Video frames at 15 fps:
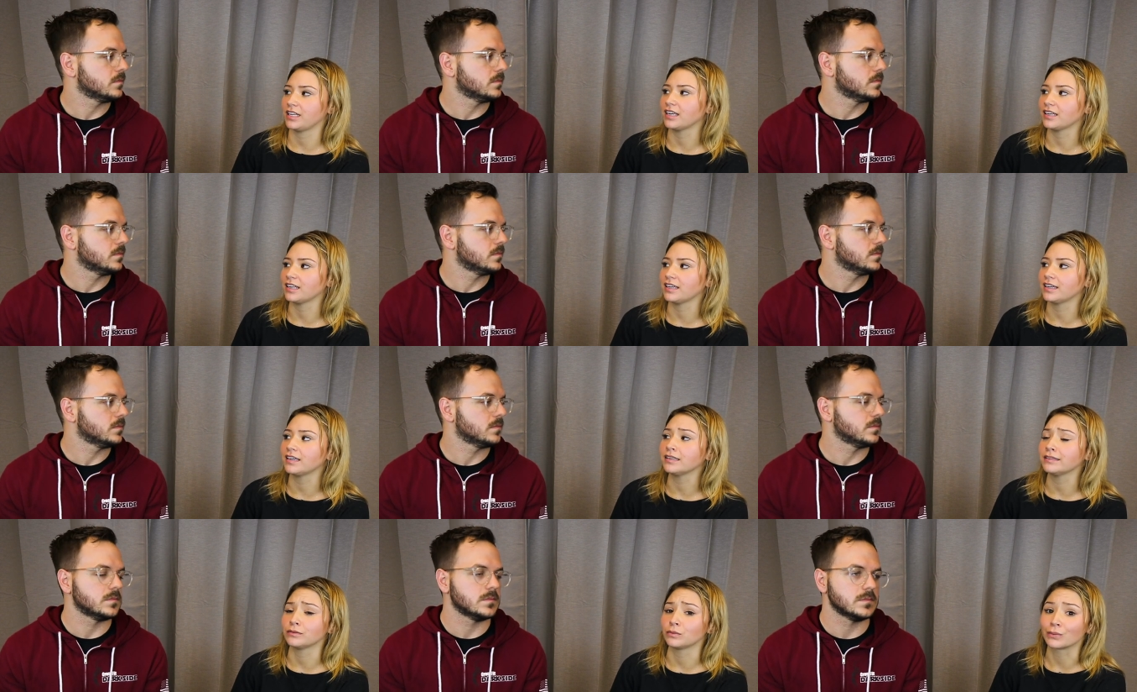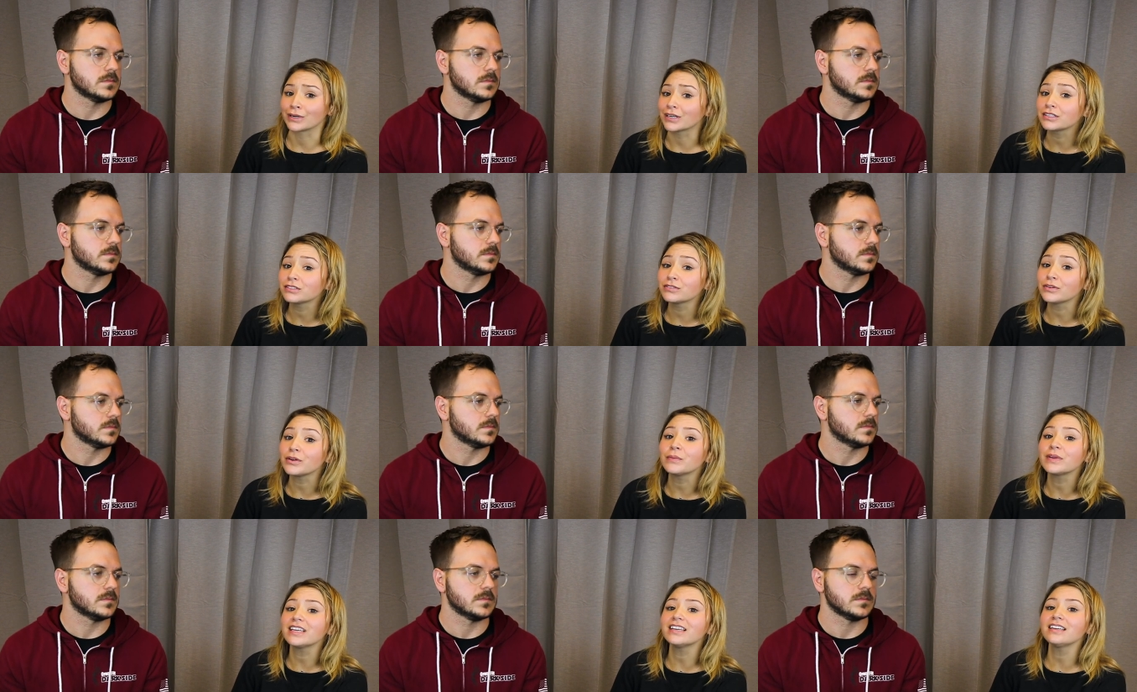Speaker 1: eating works for
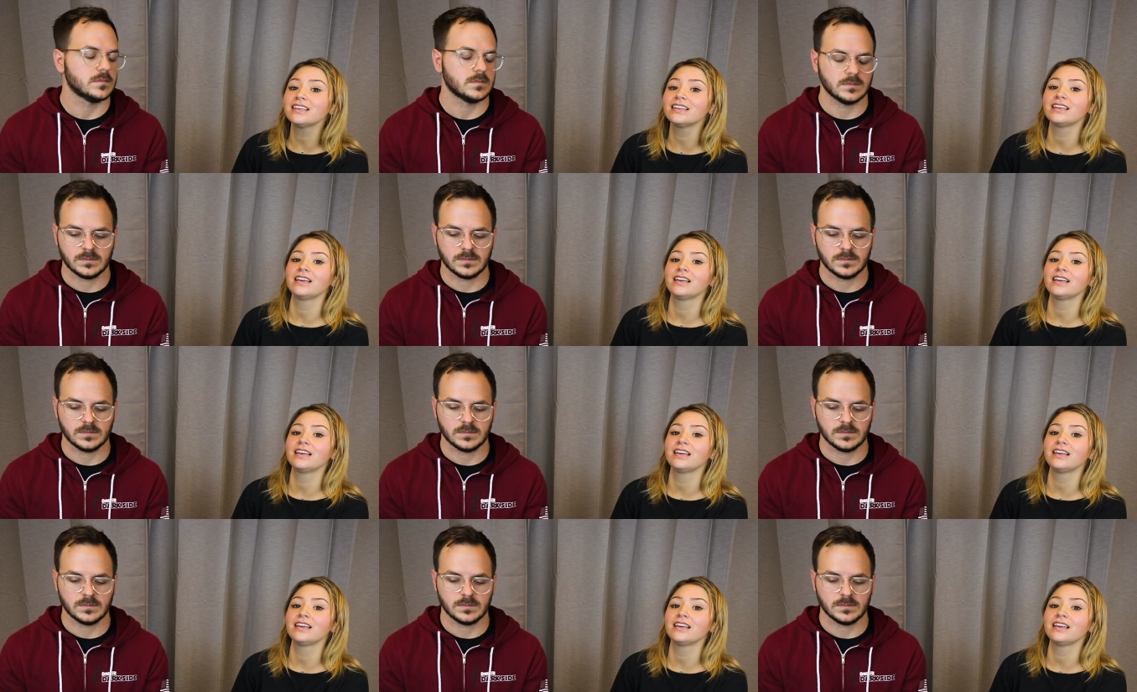me.